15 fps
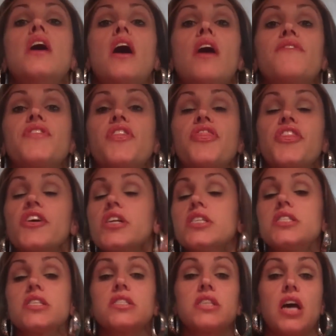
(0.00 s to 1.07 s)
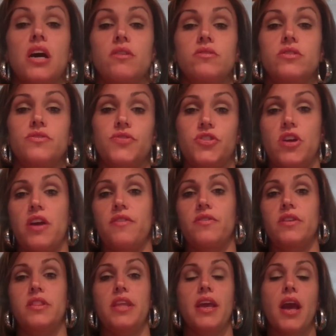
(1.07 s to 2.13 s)
After 36 hours of
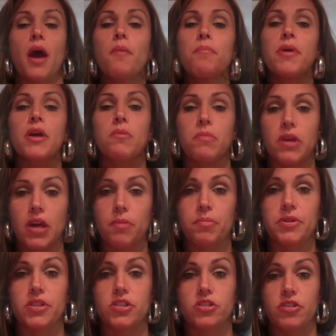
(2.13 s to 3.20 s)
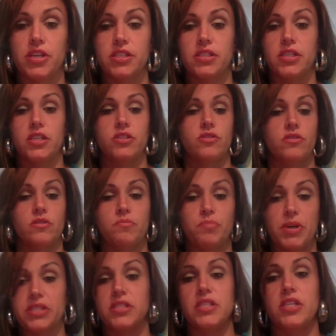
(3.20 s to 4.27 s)
traveling, they come pick me up at the train station or the
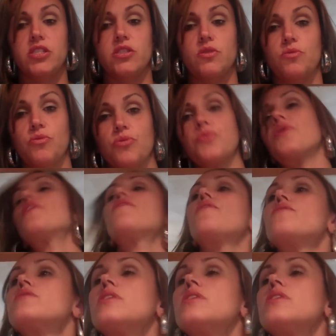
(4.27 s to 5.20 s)
bus station or wherever,